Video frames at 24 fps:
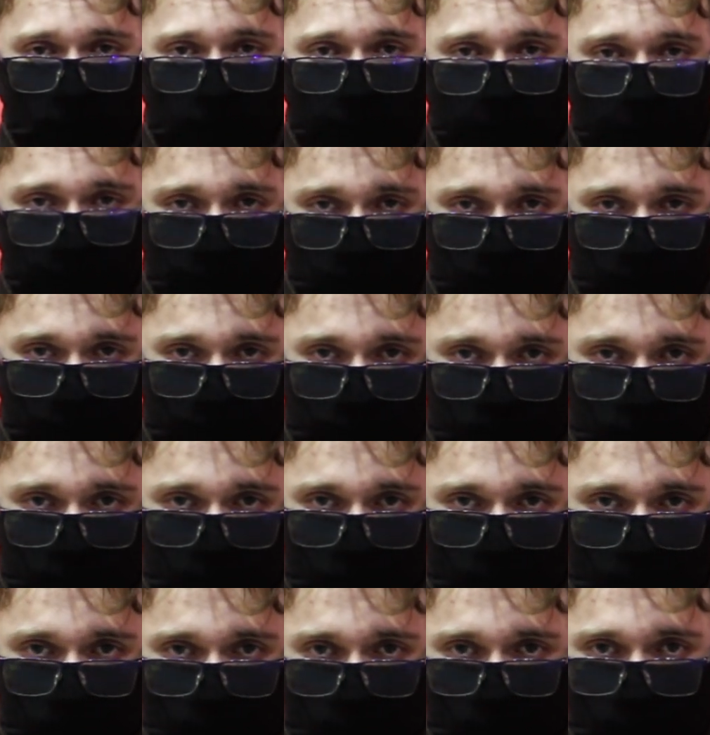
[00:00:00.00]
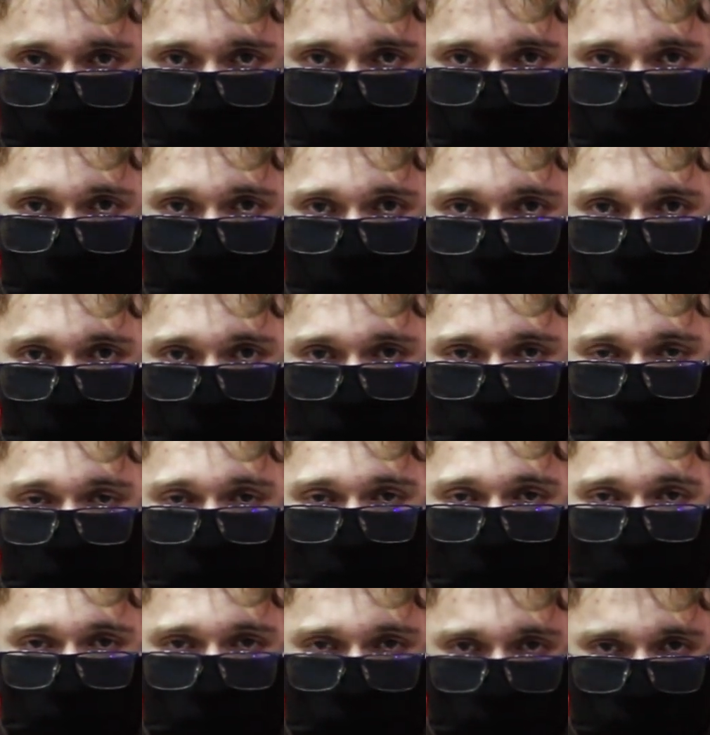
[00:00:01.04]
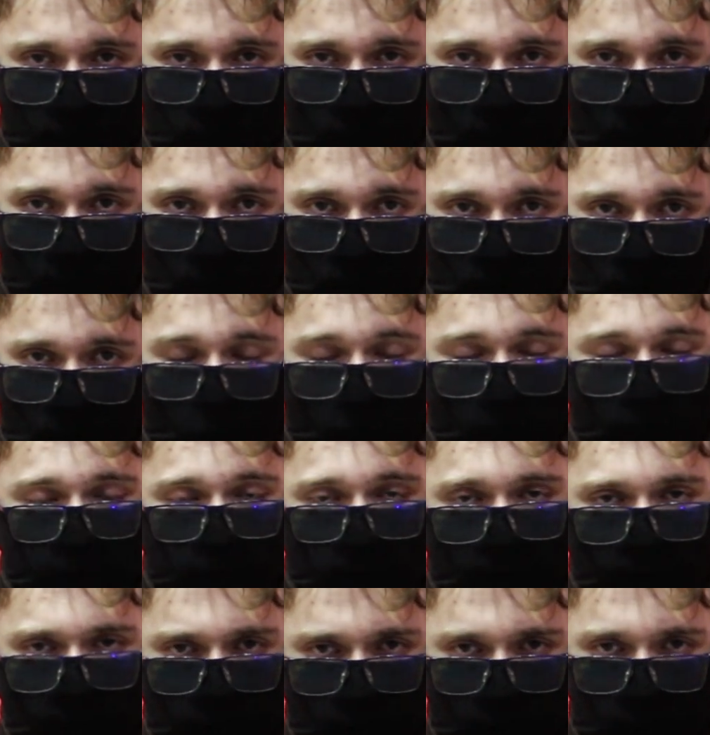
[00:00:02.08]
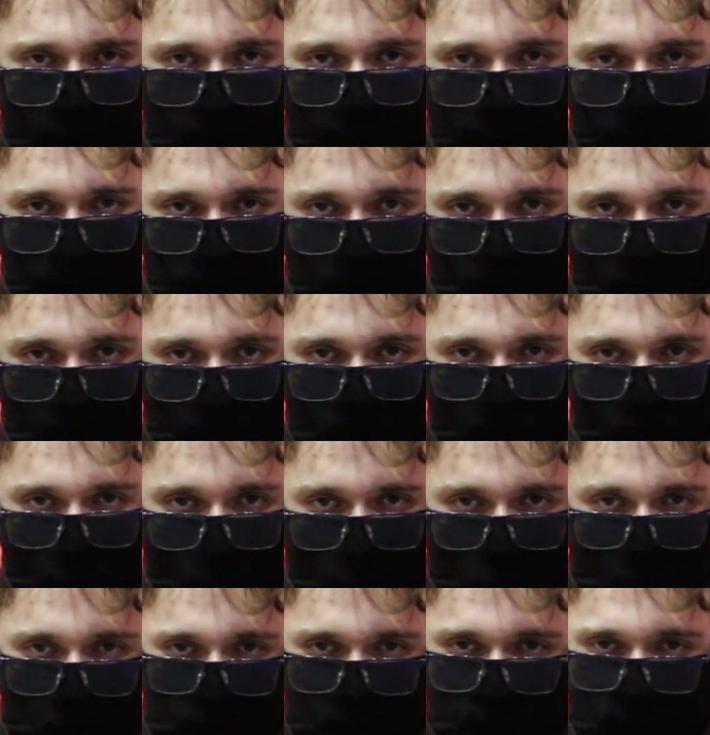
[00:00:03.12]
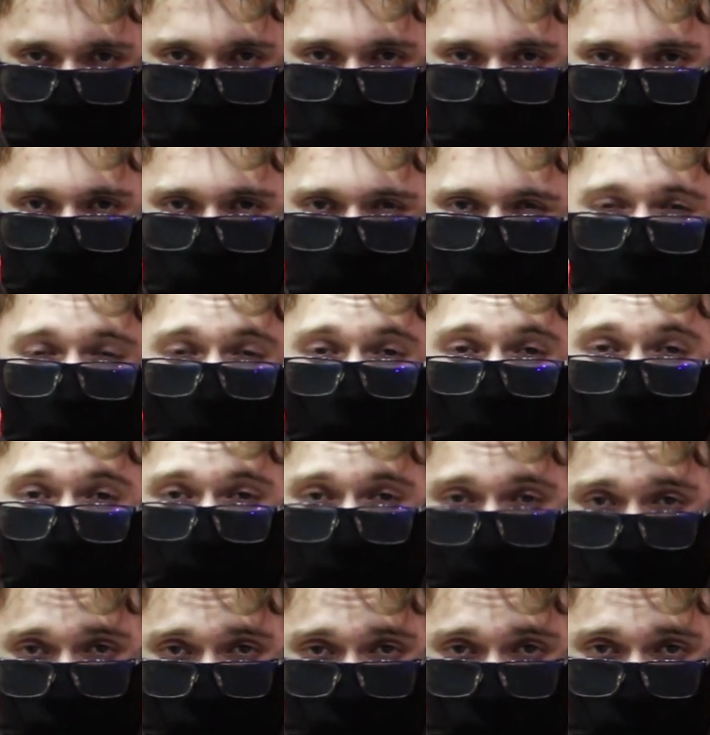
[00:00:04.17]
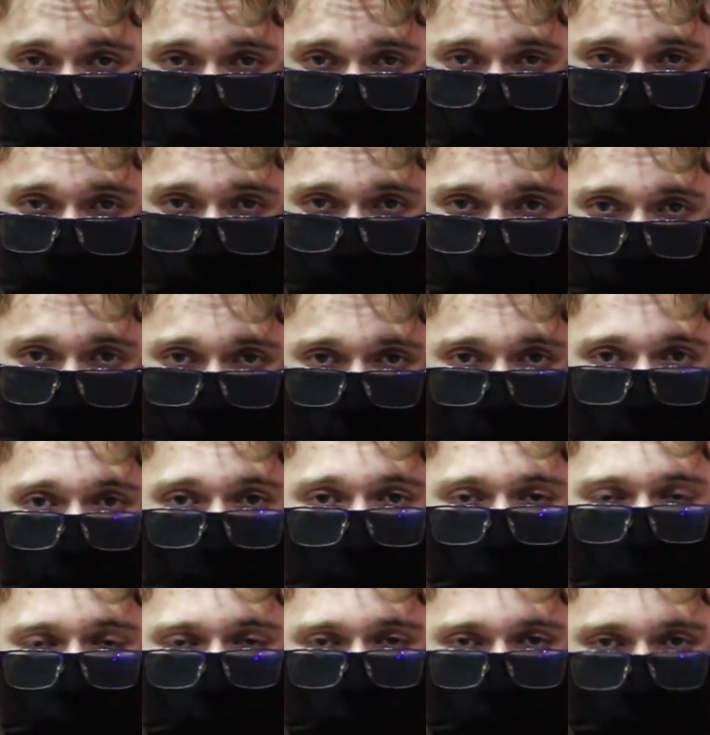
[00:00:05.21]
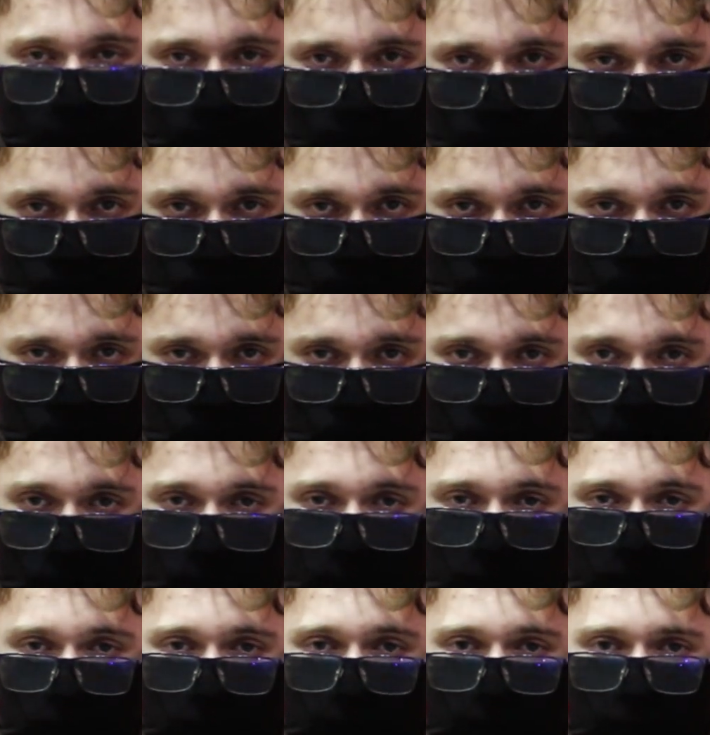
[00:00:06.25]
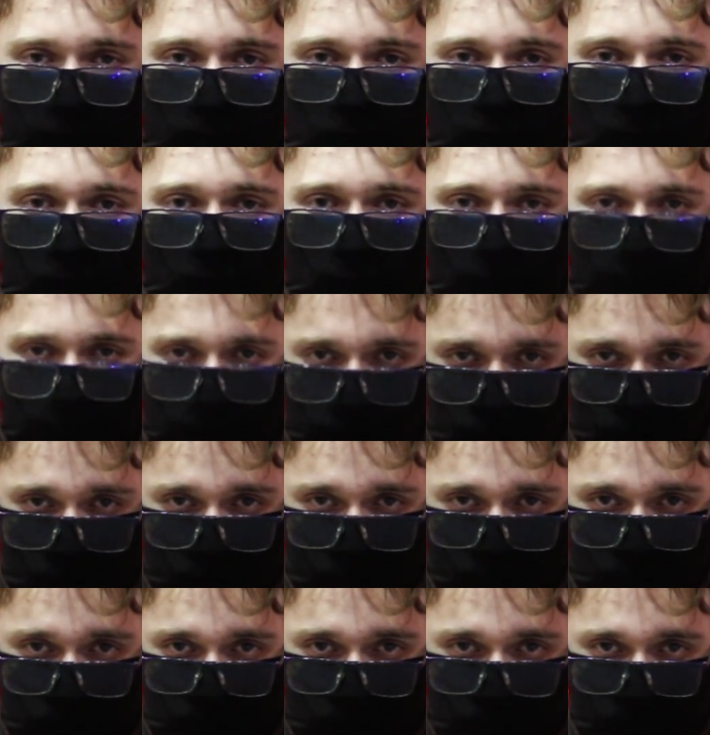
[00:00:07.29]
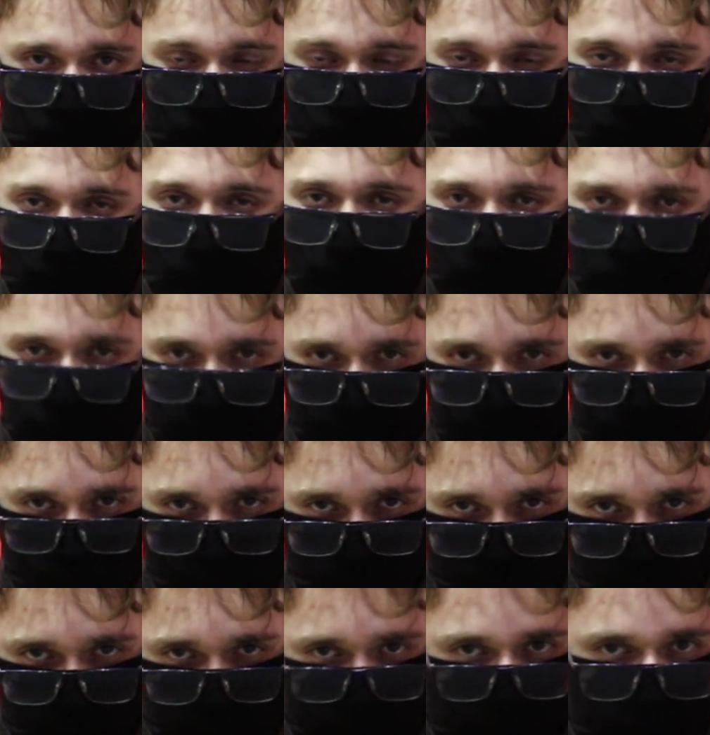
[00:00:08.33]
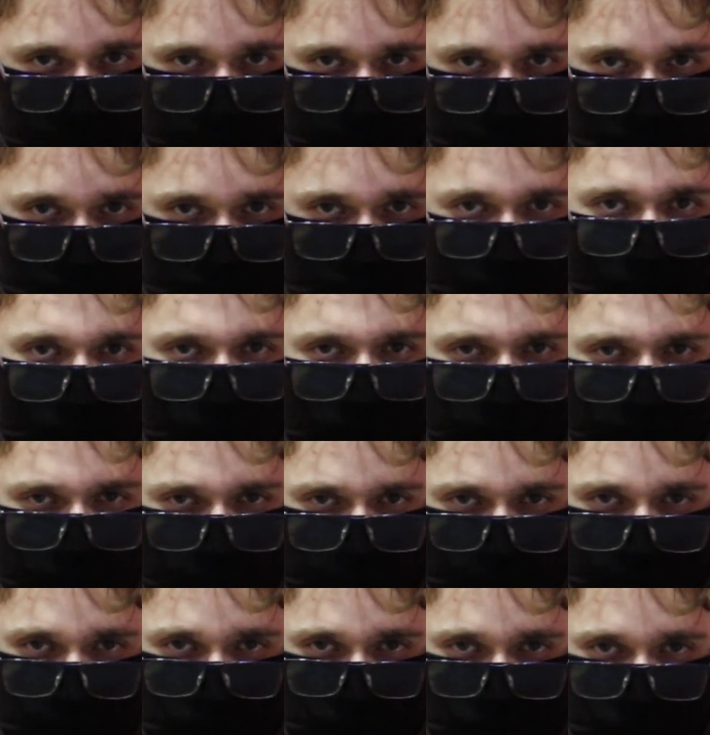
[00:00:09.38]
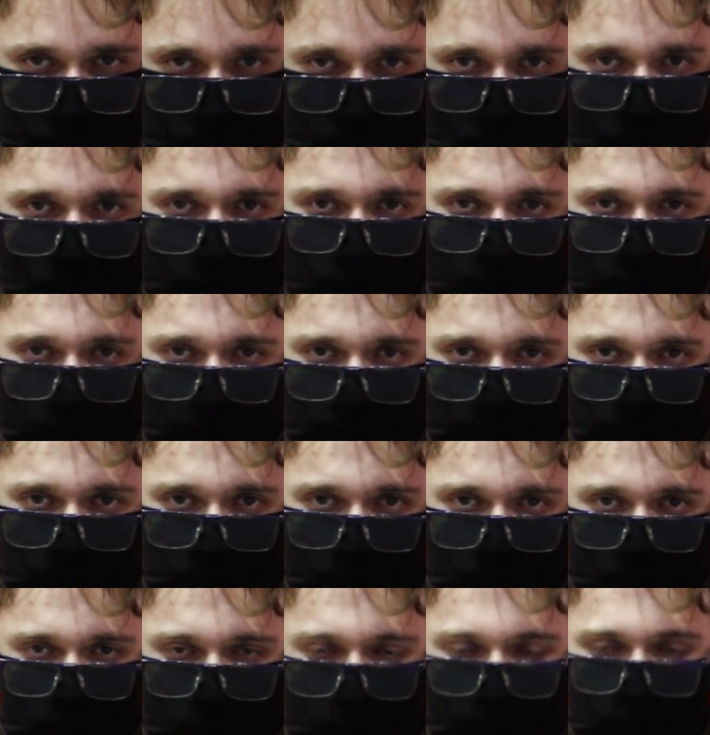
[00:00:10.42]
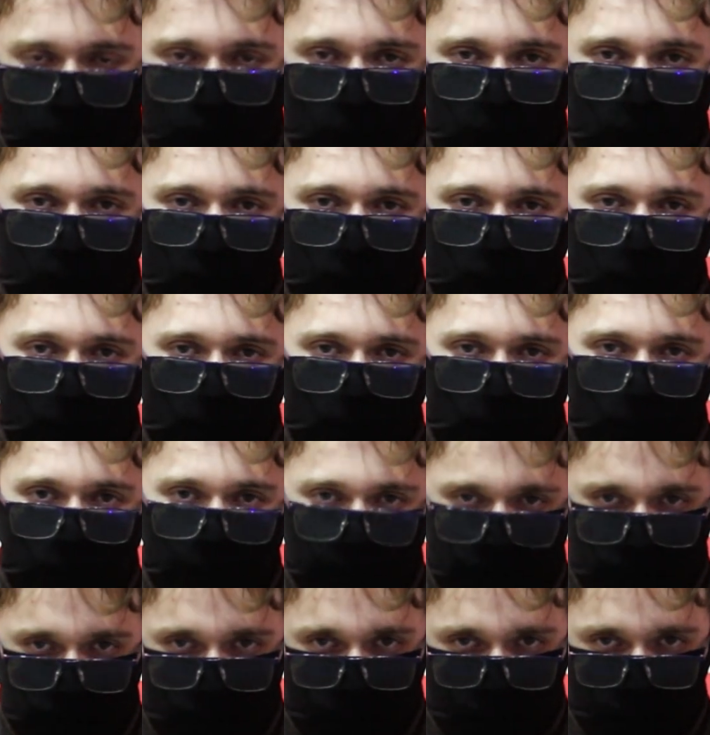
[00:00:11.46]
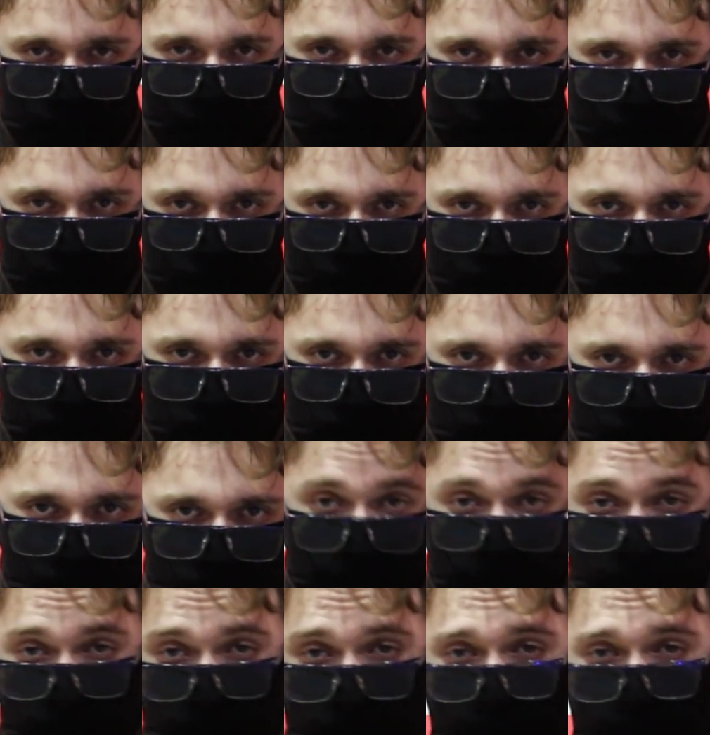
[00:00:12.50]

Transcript: matter much, because all in all, what killed the rifle was the horrendous economic crisis of the 1990s that absolutely killed all the chances of the rifle reaching mass production. In